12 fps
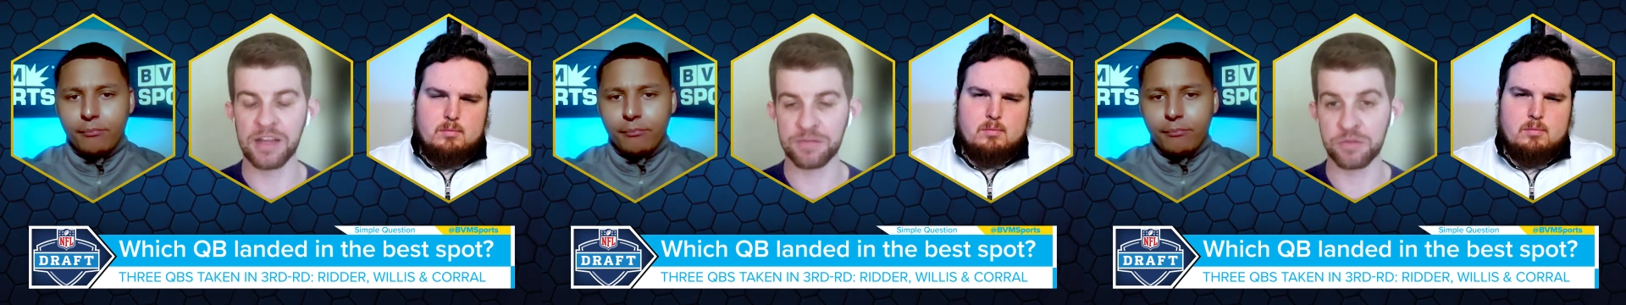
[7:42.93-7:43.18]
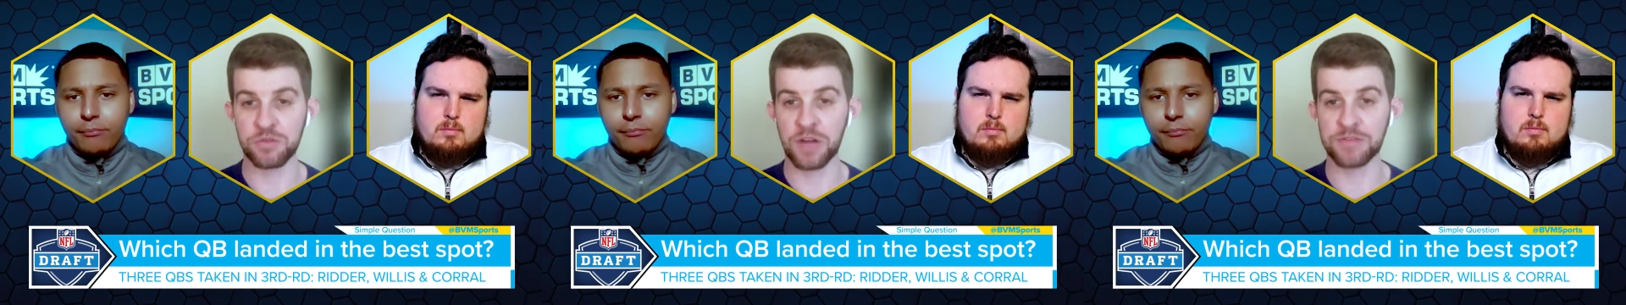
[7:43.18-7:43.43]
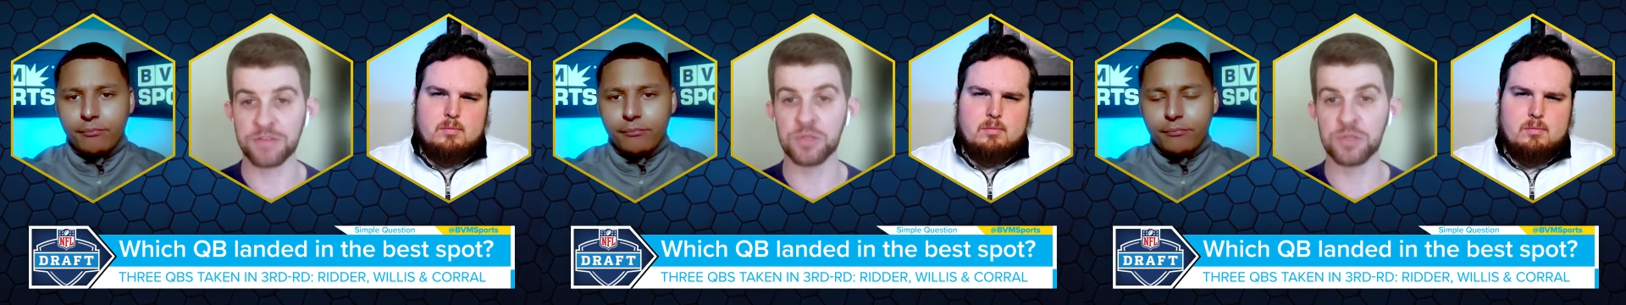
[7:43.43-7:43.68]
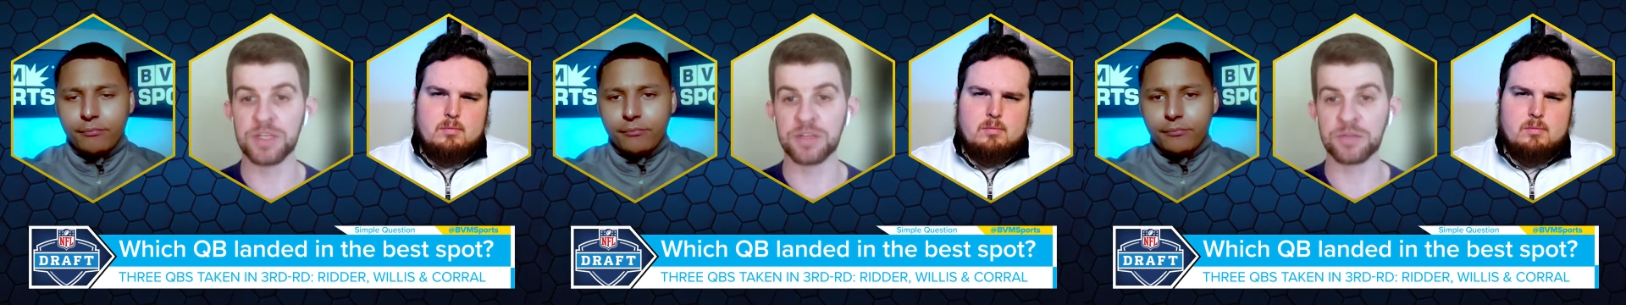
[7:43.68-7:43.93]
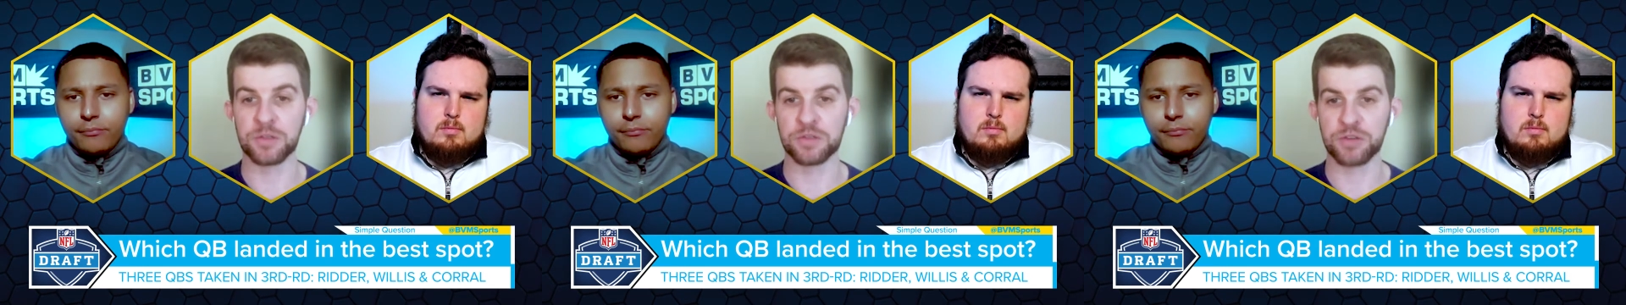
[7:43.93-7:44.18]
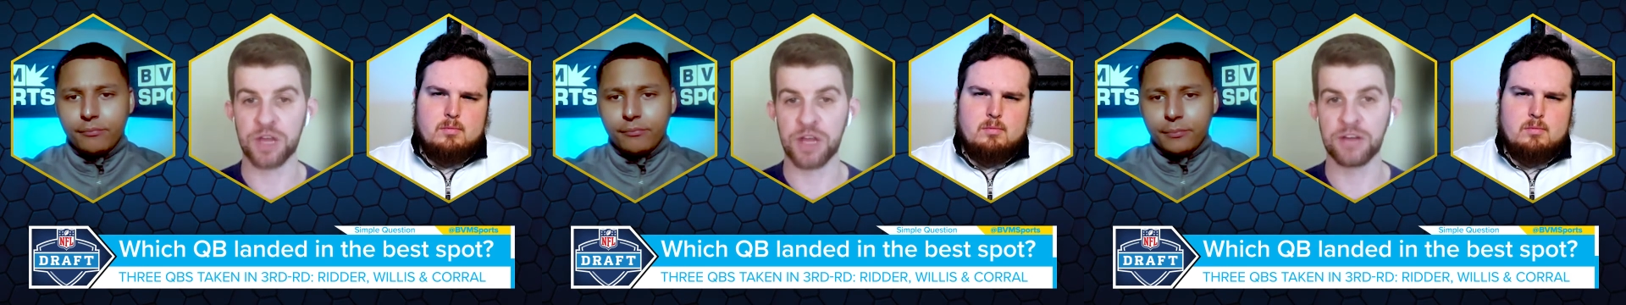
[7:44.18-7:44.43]
Speaker 1: If you draft a QB in the
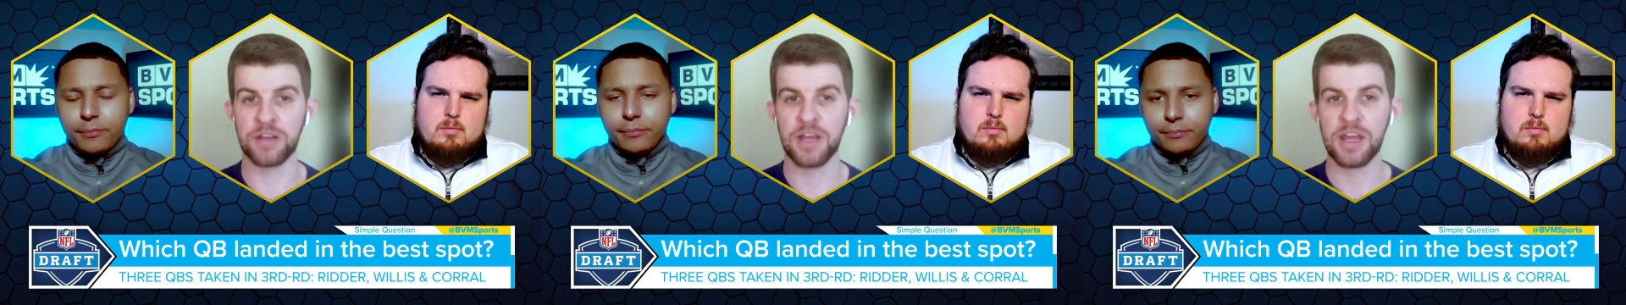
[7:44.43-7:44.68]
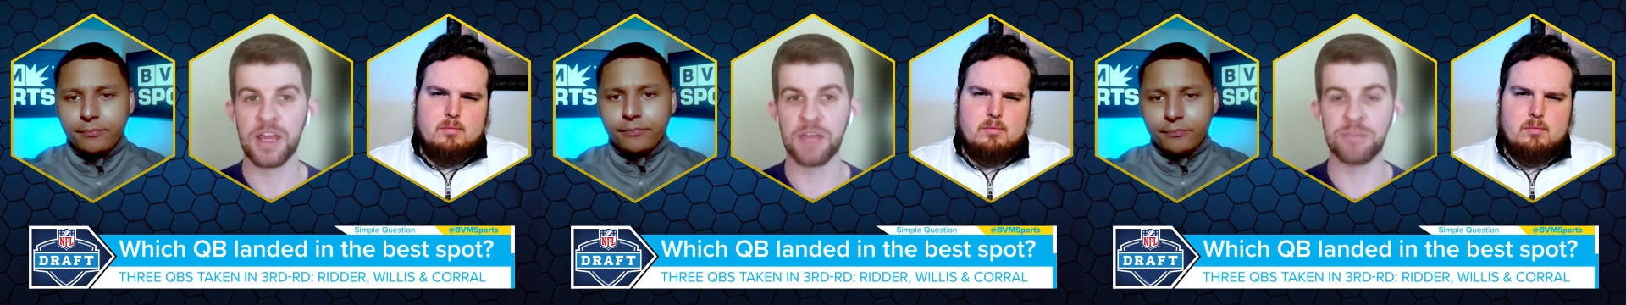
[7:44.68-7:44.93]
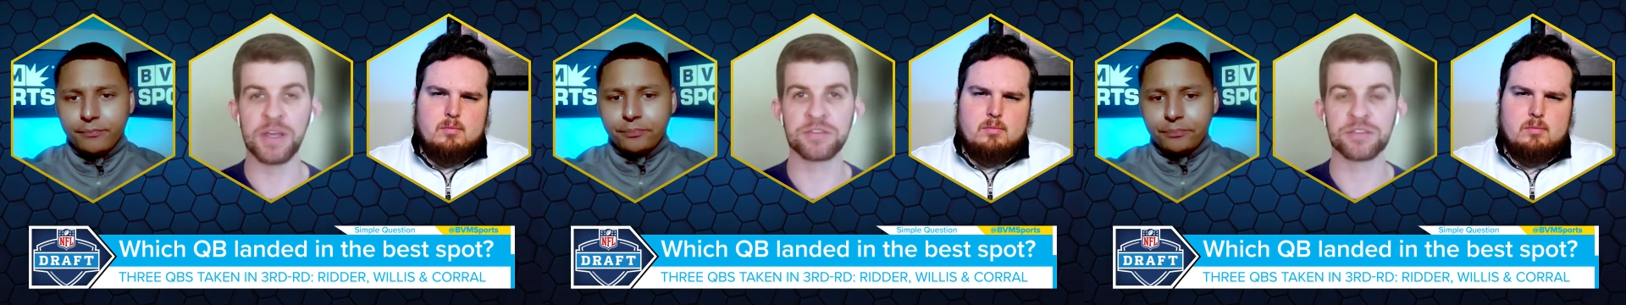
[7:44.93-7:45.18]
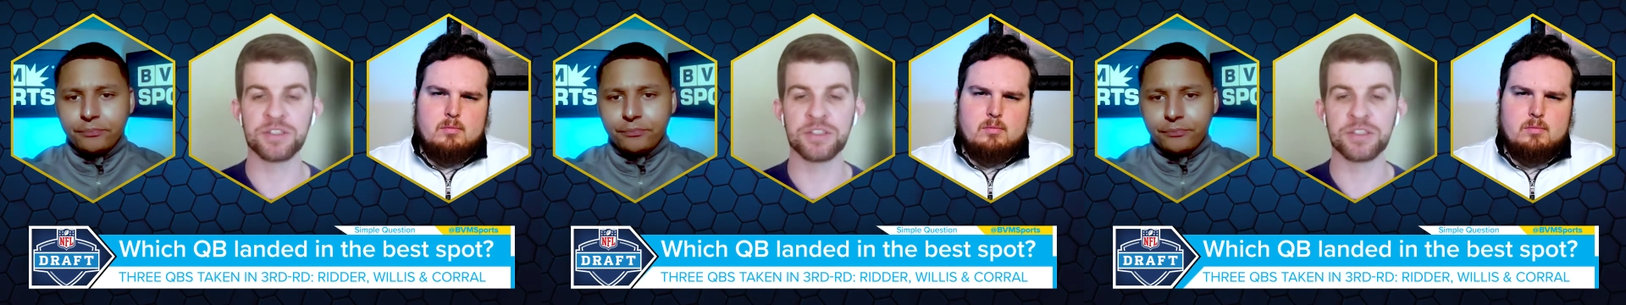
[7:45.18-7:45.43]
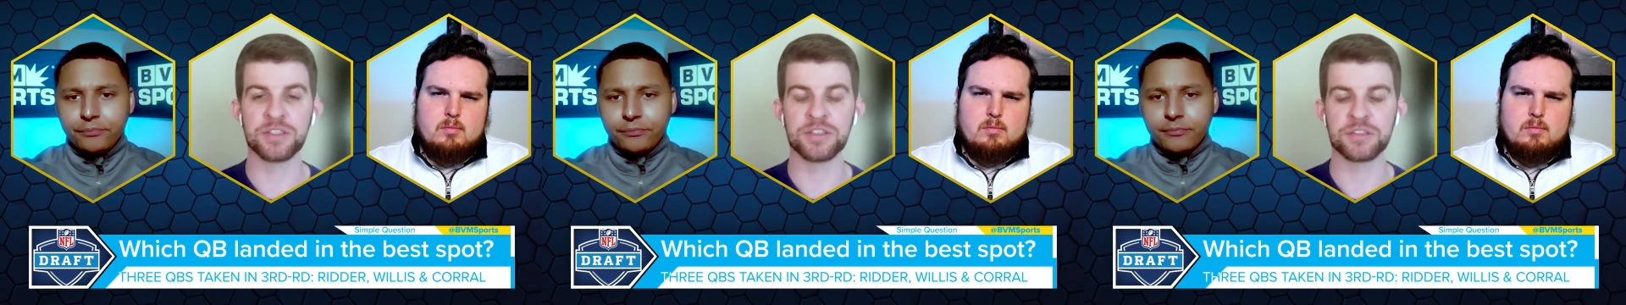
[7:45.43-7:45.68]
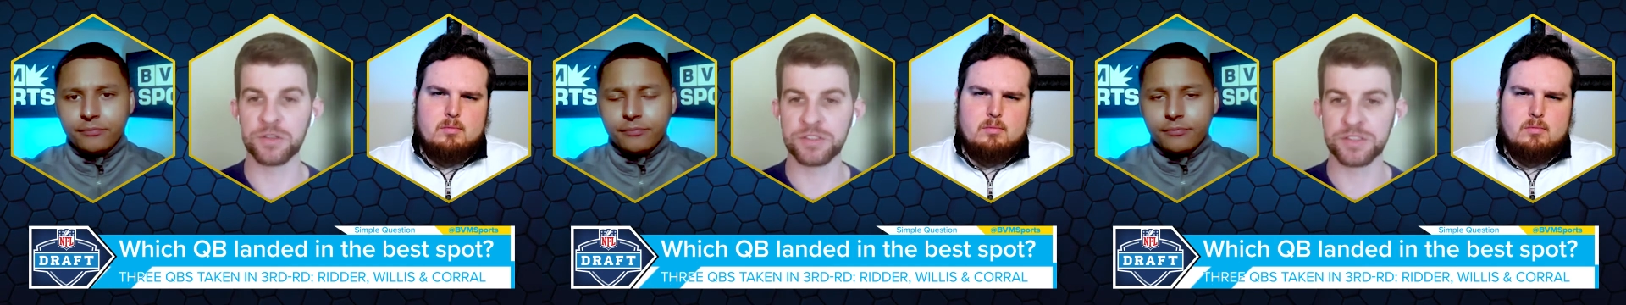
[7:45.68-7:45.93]
first round, it basically
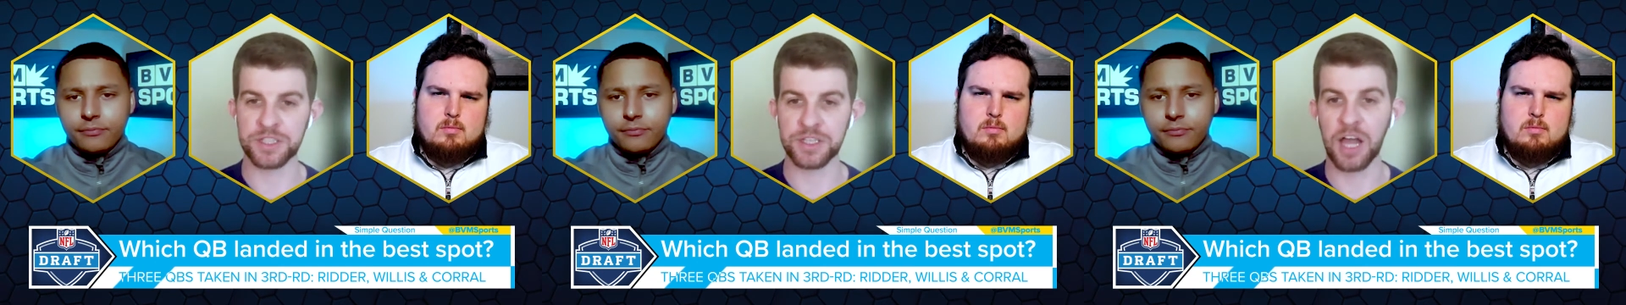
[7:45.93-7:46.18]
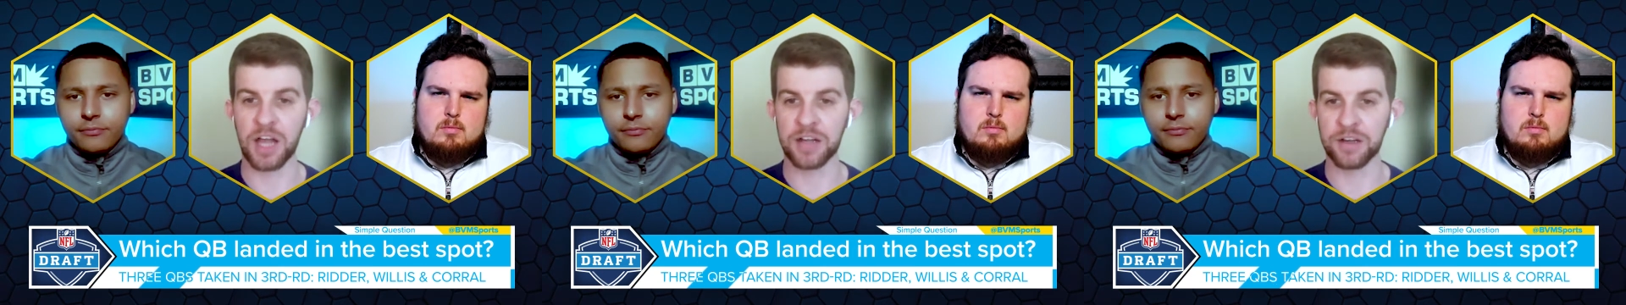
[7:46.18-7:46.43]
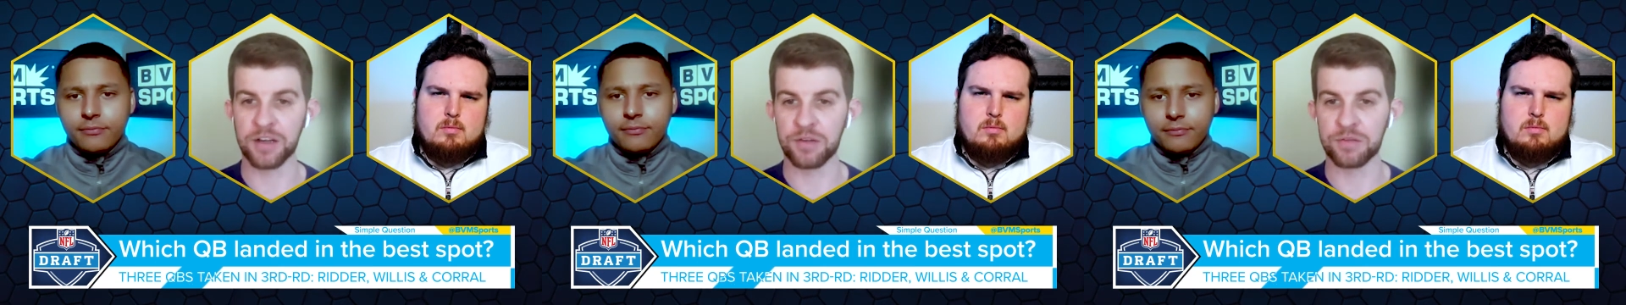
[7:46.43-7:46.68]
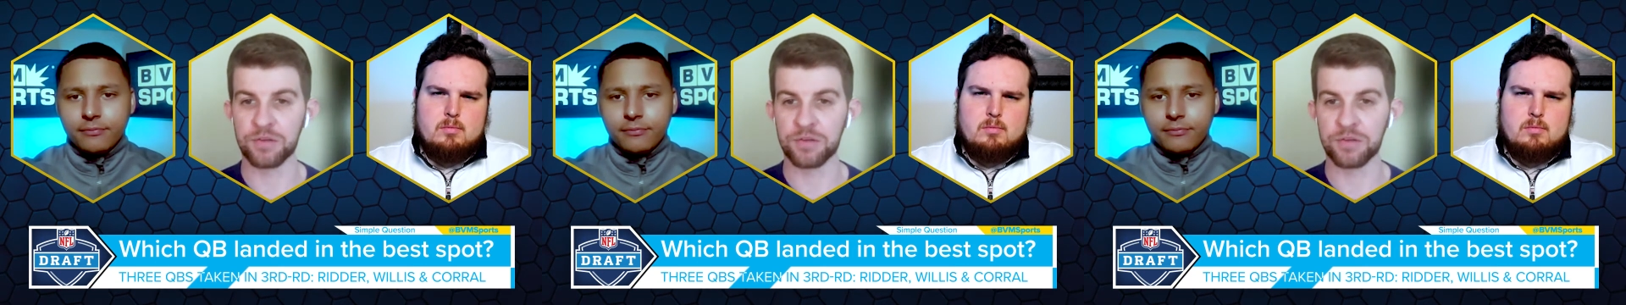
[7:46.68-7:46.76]
starts the clock of